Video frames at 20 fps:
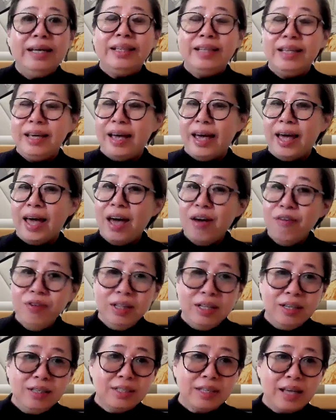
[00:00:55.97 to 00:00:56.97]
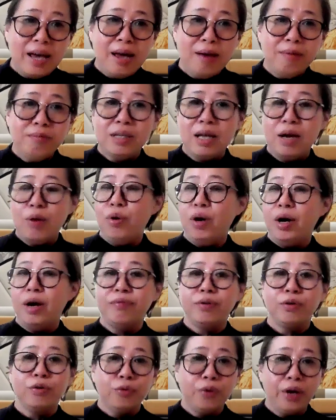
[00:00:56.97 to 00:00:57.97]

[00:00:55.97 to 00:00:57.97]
The heavenly stems that will have a